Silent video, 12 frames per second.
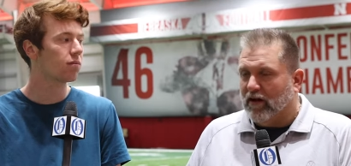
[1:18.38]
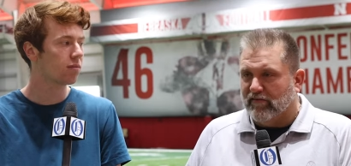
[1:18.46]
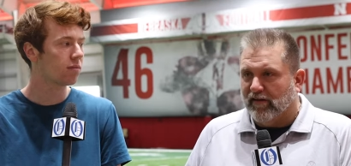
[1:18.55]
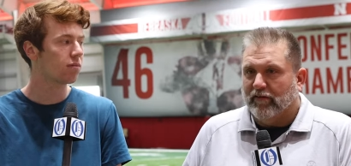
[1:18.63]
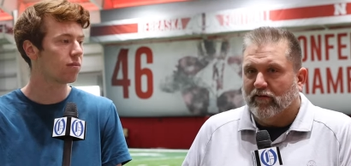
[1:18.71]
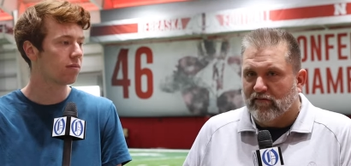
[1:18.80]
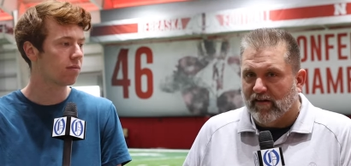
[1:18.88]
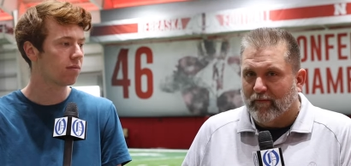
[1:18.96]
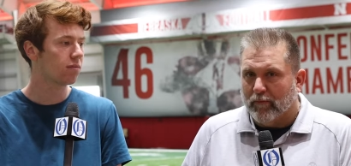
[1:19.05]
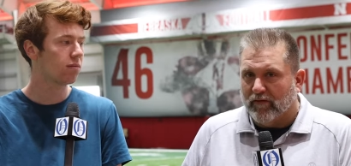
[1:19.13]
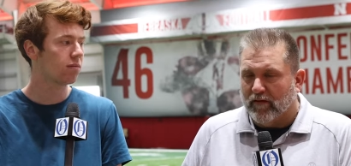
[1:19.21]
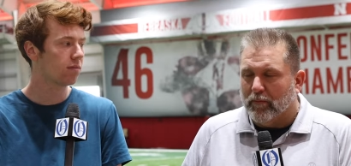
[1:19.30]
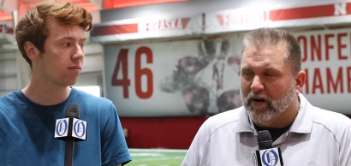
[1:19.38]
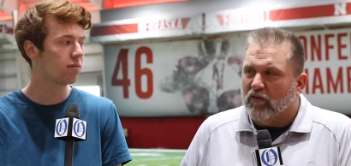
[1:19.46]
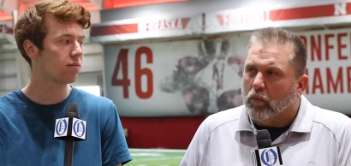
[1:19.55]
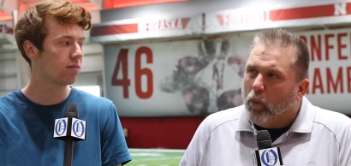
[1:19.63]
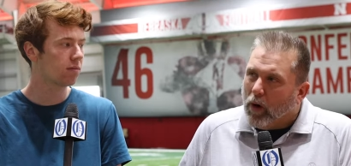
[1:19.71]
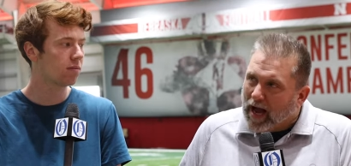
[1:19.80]
Speaker 1: not Justin Jefferson, but
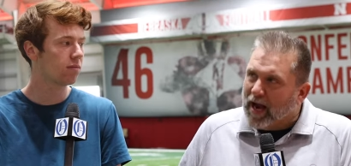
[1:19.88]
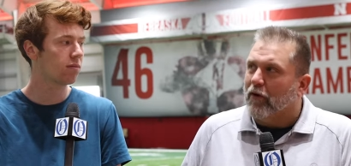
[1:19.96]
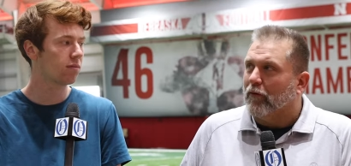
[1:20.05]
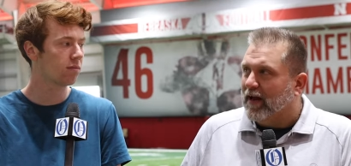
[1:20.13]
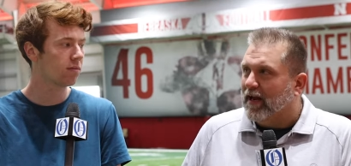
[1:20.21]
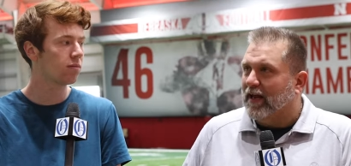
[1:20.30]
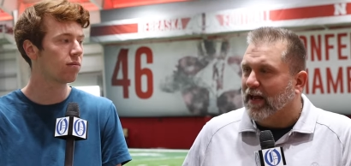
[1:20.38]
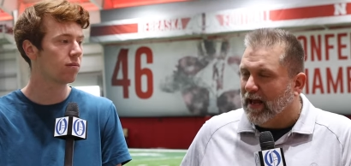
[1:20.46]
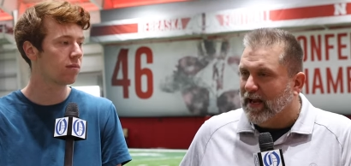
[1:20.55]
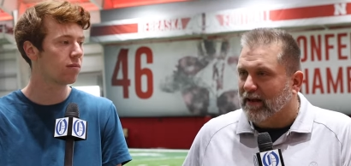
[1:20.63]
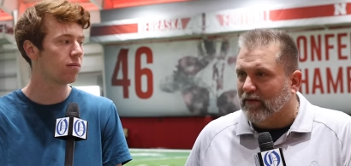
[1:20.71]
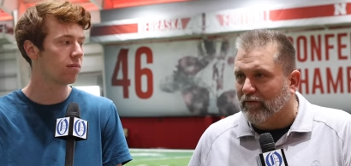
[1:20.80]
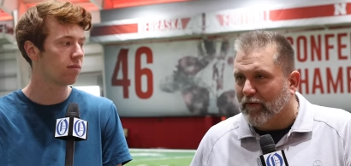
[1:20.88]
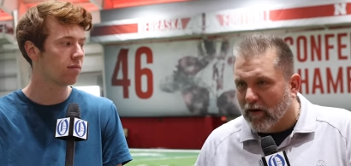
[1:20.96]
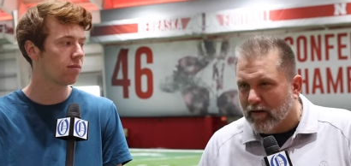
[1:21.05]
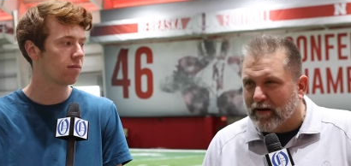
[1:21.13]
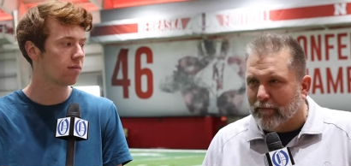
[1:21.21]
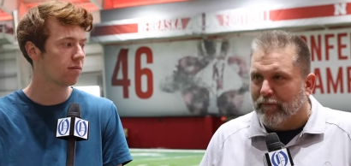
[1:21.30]
he's wiry and, he, and he's
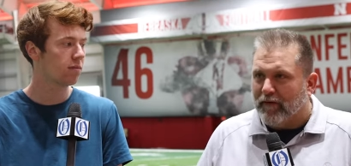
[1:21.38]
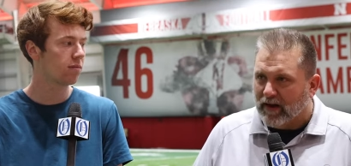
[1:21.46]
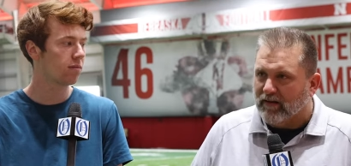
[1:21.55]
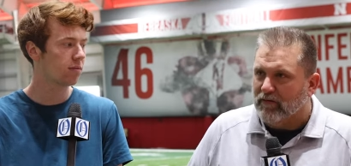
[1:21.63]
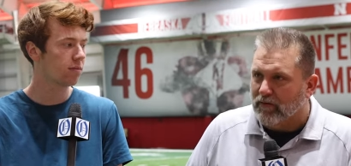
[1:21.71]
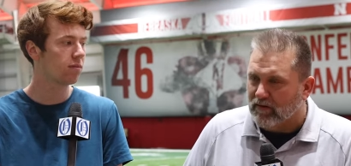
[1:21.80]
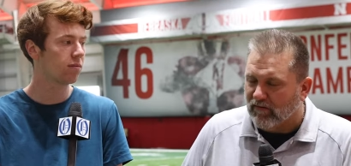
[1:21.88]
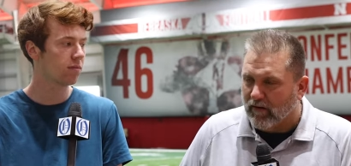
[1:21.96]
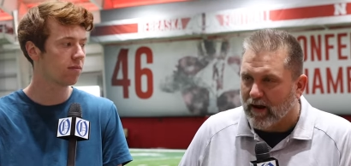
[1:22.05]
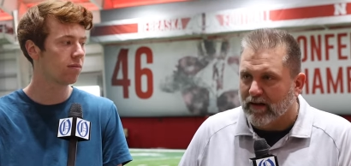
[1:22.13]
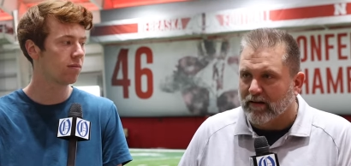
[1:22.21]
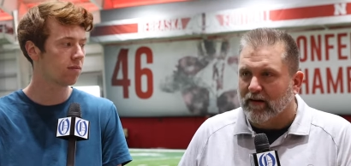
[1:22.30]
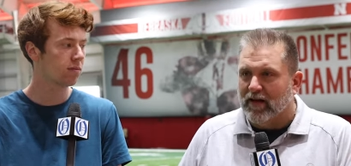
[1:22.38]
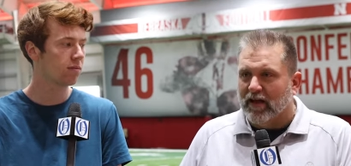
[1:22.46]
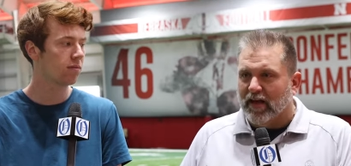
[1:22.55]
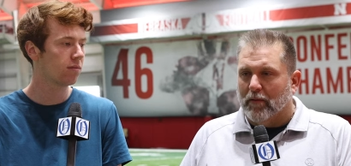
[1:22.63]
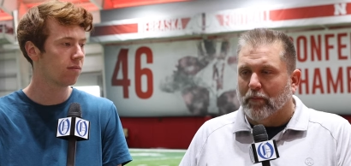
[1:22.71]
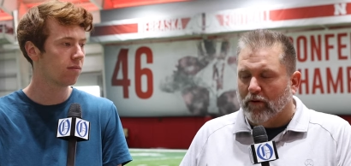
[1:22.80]
very effective at trying to
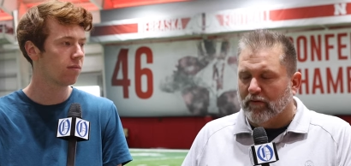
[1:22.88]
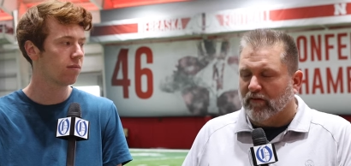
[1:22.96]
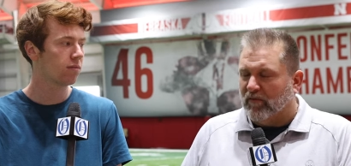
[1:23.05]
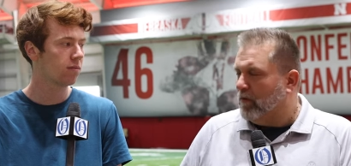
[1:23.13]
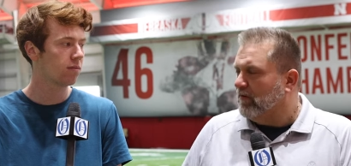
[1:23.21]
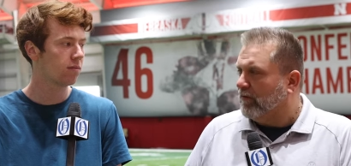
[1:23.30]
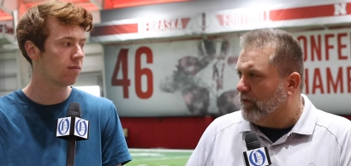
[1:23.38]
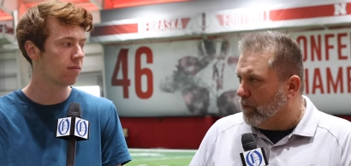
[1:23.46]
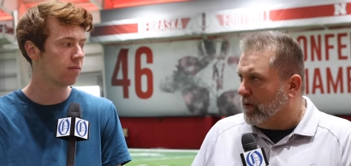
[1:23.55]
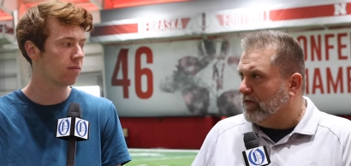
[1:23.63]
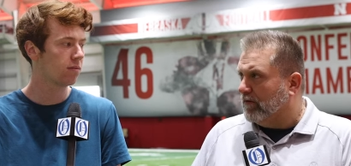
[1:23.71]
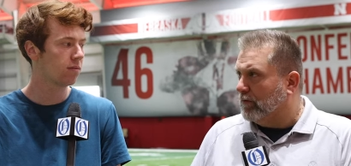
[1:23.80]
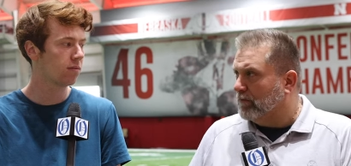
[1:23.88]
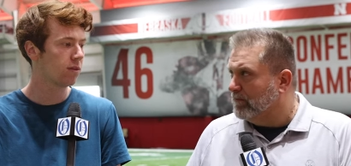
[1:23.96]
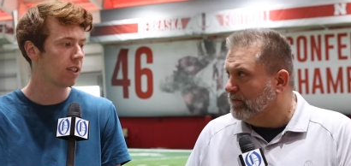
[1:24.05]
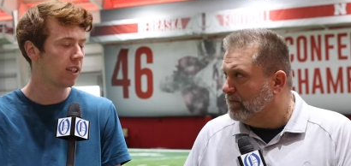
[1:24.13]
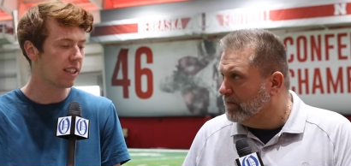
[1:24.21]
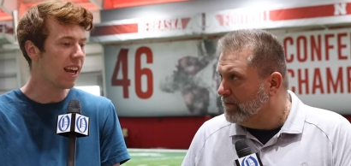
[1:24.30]
get balls, especially in the red zone.
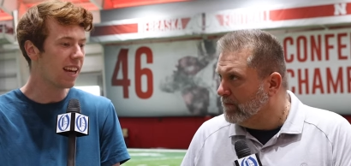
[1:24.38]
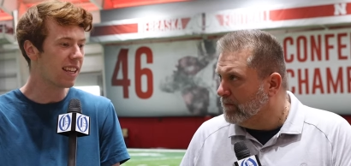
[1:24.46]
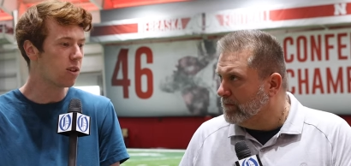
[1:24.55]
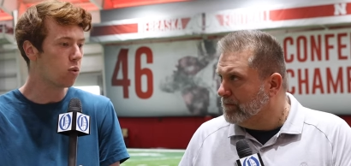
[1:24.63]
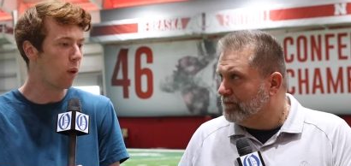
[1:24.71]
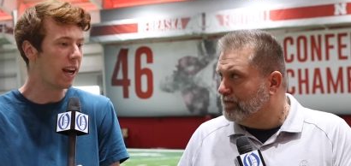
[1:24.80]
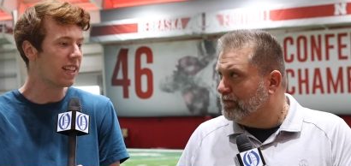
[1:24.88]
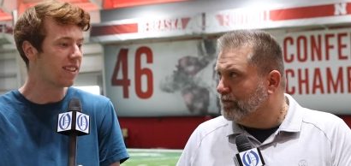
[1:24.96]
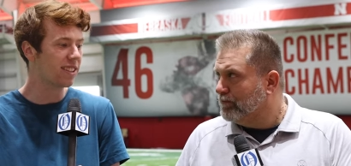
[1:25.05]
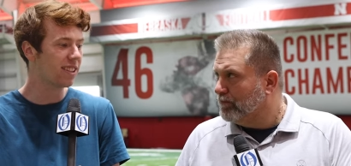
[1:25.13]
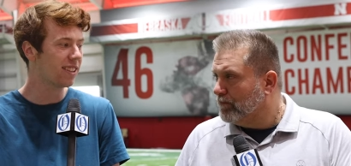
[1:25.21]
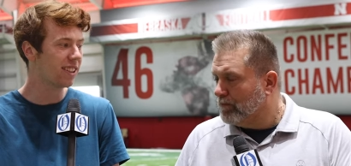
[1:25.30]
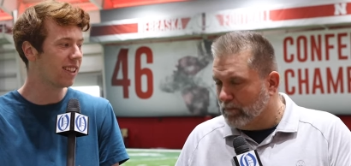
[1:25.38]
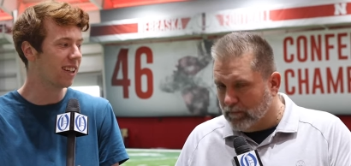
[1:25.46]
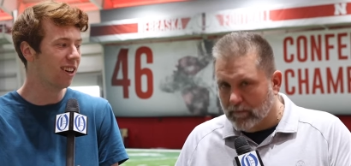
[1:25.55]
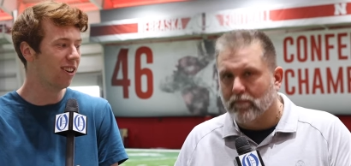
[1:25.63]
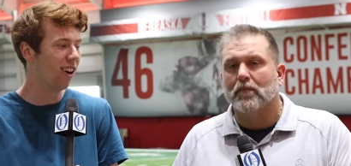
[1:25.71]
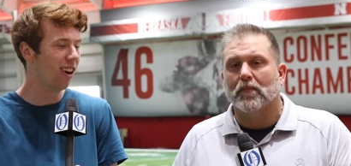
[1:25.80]
Speaker 2: Yeah, he wins, you
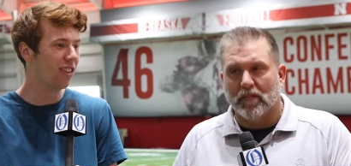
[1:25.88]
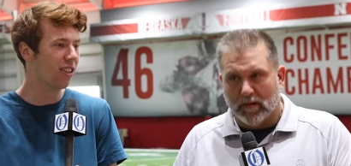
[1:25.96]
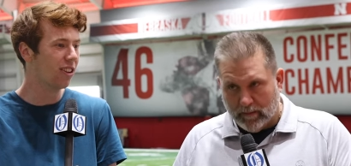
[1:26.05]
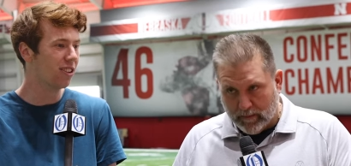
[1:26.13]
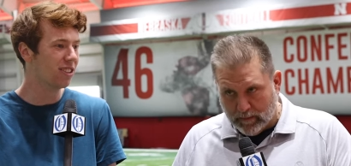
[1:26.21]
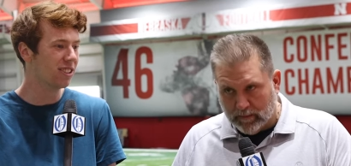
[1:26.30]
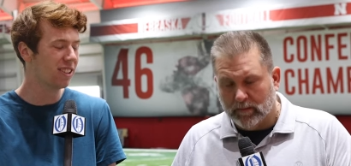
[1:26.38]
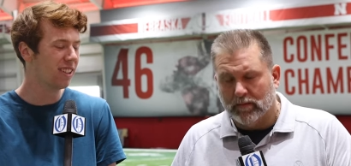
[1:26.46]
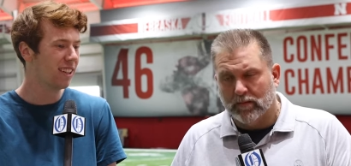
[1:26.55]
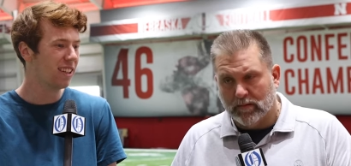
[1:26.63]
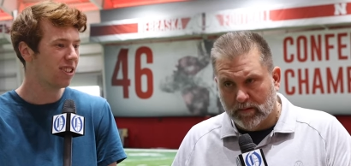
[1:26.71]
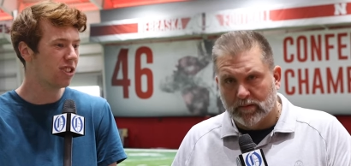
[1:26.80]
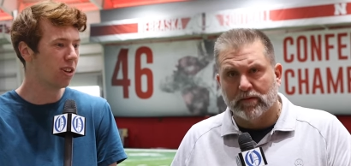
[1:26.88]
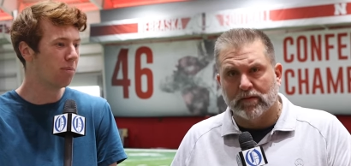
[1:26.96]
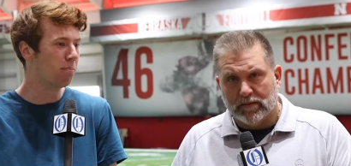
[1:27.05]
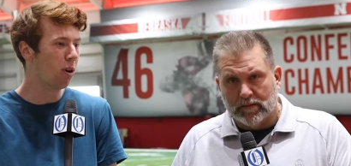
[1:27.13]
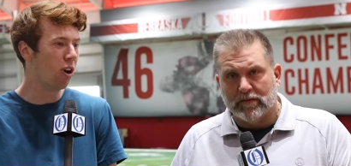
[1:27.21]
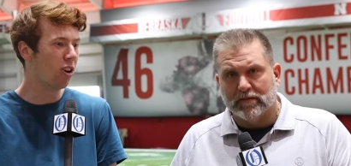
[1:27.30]
know, on those
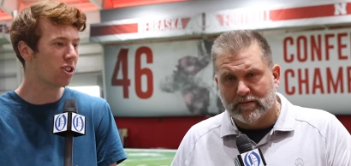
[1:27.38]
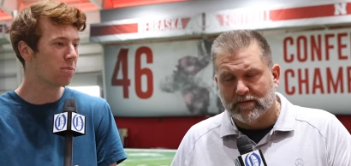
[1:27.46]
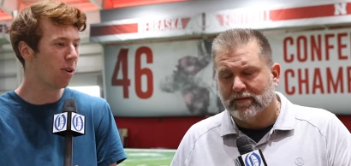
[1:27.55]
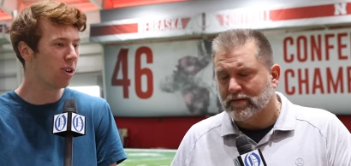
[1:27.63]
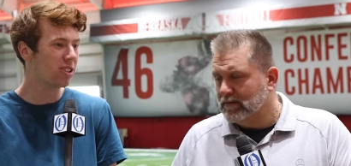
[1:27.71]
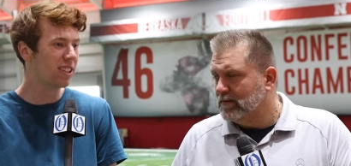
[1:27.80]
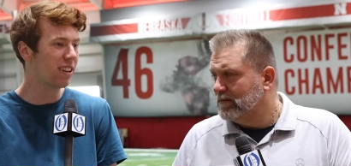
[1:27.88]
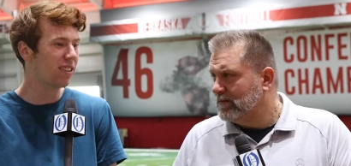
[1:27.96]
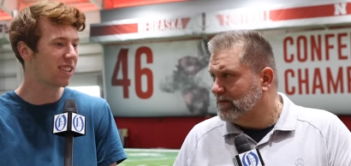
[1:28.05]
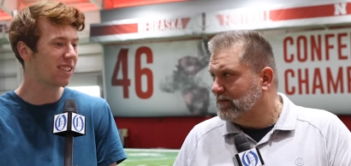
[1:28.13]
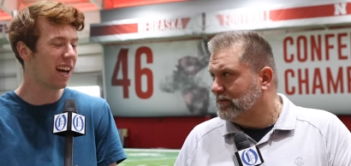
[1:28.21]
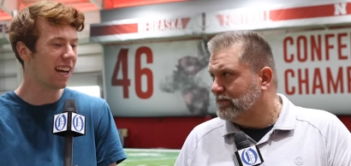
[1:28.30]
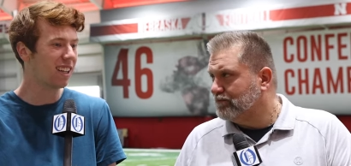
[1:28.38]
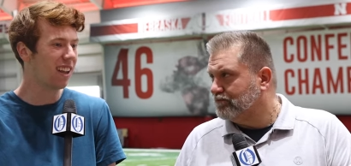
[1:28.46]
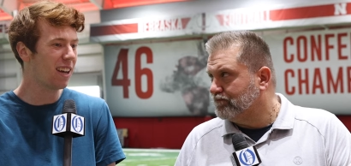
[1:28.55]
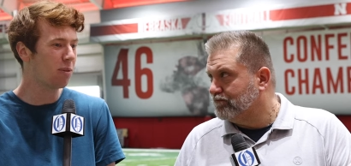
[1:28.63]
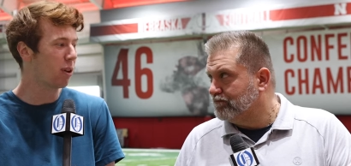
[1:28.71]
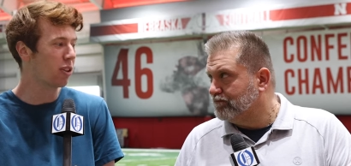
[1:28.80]
jump balls, balls down the
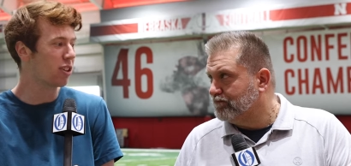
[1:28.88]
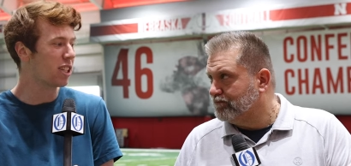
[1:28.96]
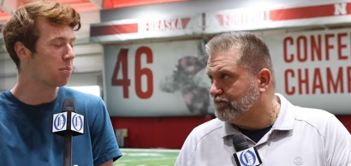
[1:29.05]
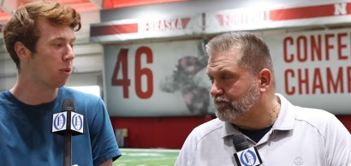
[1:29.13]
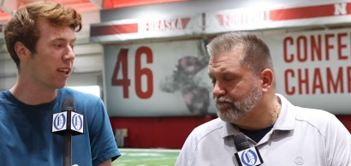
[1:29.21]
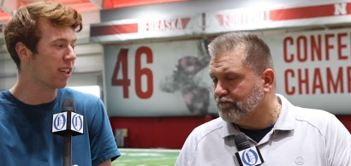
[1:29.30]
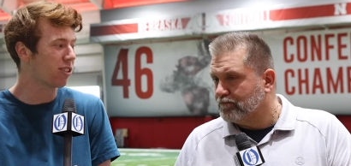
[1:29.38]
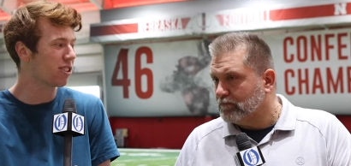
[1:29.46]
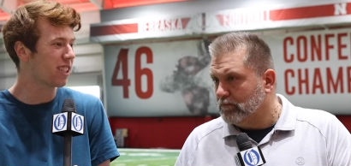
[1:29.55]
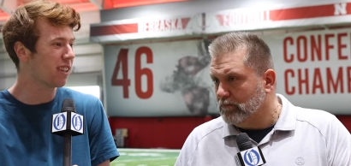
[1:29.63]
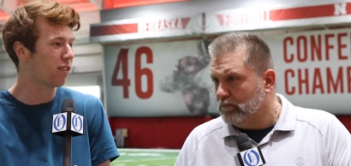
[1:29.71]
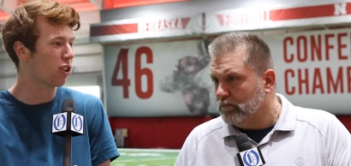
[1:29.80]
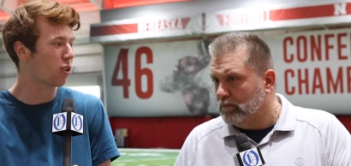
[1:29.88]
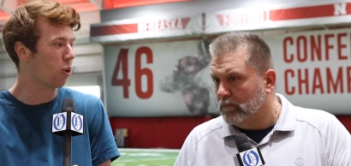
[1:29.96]
sideline. Whether he's playing receiver or